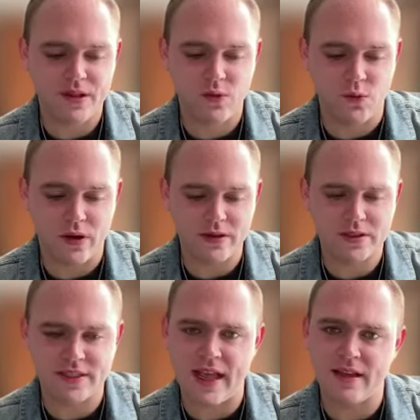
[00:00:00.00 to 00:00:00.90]

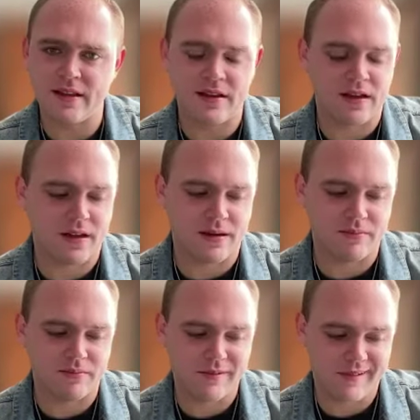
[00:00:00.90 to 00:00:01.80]
once that
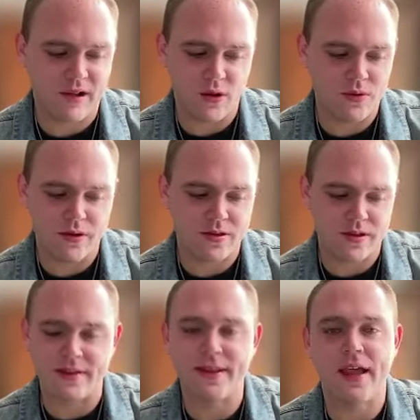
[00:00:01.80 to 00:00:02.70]
um, show
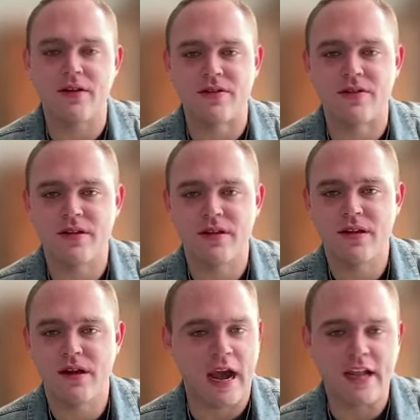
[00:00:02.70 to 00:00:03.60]
was announced,
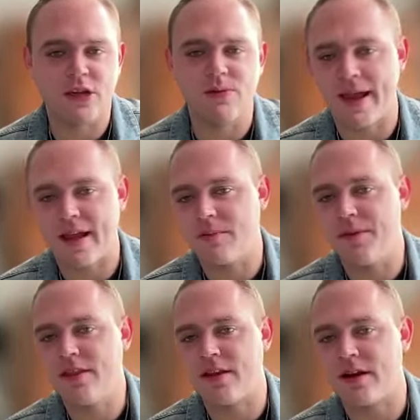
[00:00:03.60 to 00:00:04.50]
I knew I had to
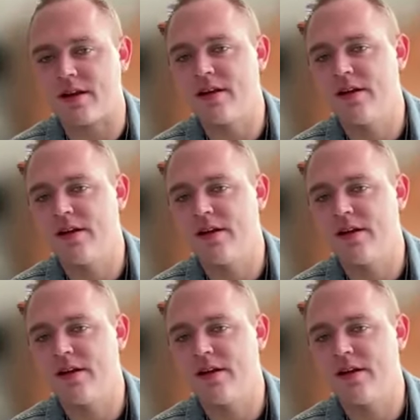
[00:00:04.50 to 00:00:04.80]
be there